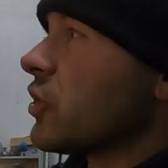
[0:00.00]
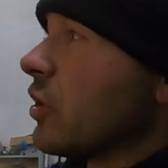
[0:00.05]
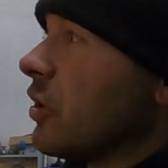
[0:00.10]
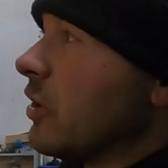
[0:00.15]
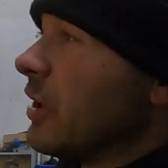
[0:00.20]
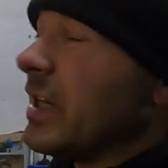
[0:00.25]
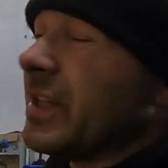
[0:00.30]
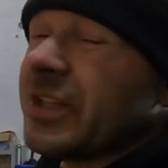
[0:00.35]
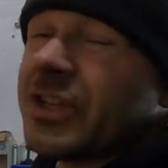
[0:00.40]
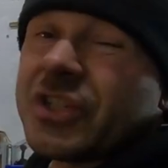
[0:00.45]

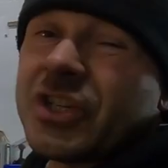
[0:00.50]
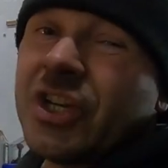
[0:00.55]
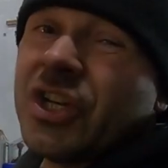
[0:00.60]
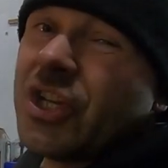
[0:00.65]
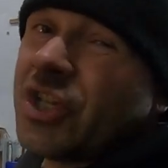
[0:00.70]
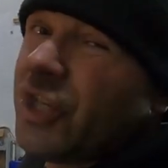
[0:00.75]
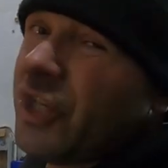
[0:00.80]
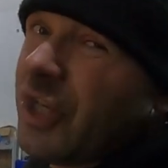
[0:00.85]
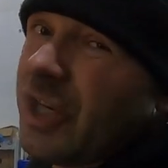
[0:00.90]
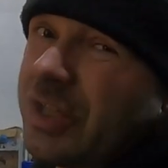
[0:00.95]
Sure, it doesn't
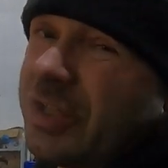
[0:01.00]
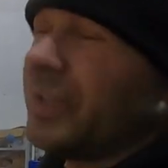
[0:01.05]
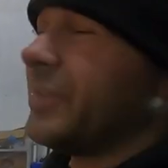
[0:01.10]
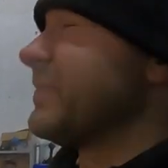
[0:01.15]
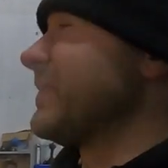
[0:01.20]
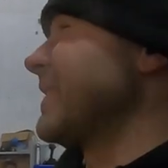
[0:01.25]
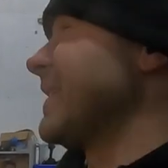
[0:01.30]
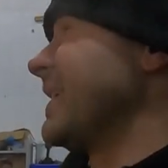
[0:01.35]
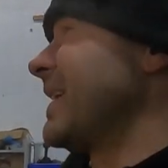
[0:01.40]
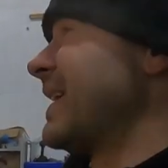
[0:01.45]
look good,
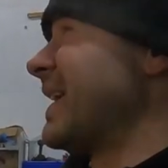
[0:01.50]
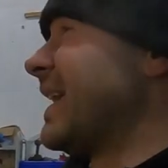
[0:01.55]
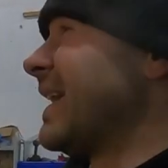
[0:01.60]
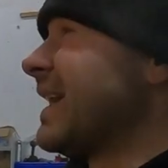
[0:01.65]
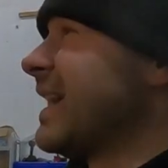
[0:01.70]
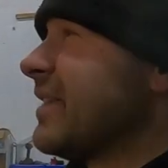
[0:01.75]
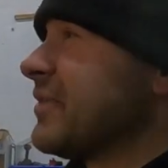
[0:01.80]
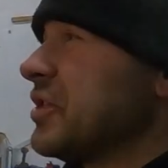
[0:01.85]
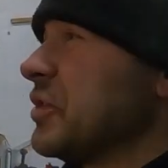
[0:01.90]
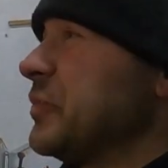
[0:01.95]
I
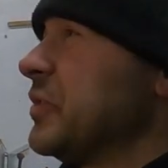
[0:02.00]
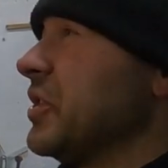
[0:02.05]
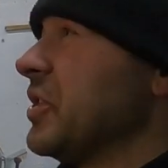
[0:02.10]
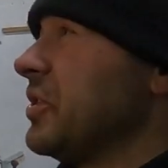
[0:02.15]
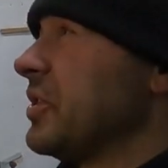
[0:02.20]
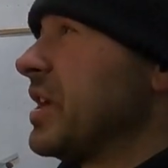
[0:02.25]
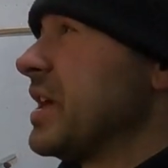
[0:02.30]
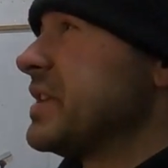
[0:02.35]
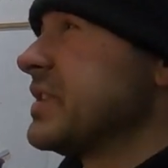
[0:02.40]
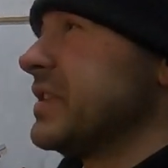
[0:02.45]
have to be
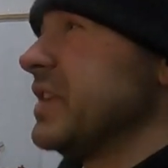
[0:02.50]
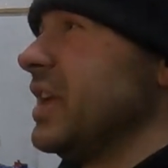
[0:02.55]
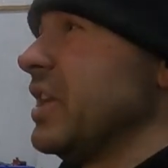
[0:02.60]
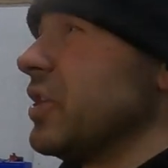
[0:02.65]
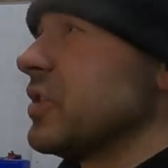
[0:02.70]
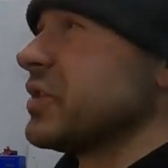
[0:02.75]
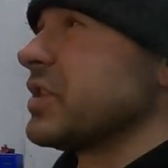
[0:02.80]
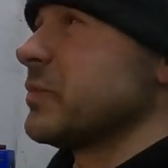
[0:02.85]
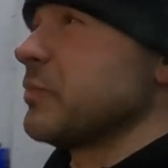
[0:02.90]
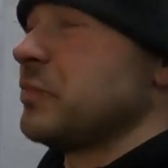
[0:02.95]
honest,
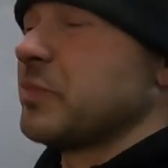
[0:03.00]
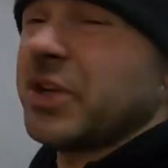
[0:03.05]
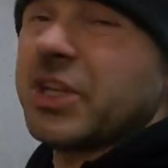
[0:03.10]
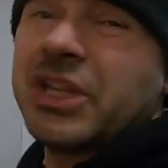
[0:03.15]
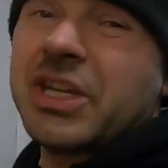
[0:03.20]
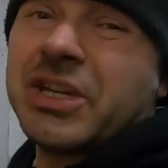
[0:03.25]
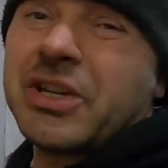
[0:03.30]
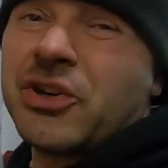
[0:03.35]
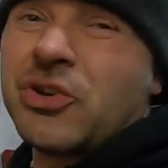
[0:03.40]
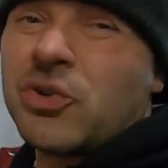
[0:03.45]
it looks
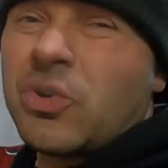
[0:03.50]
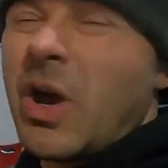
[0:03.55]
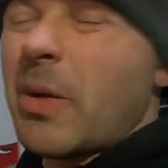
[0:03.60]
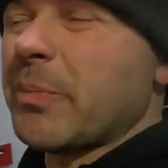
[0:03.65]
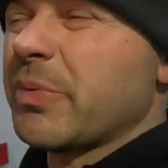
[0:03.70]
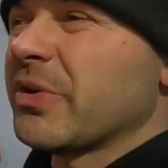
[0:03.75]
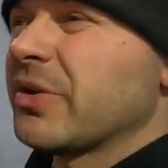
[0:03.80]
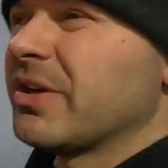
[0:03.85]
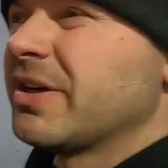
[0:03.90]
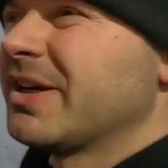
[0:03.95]
pretty
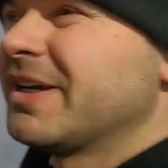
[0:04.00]
crap.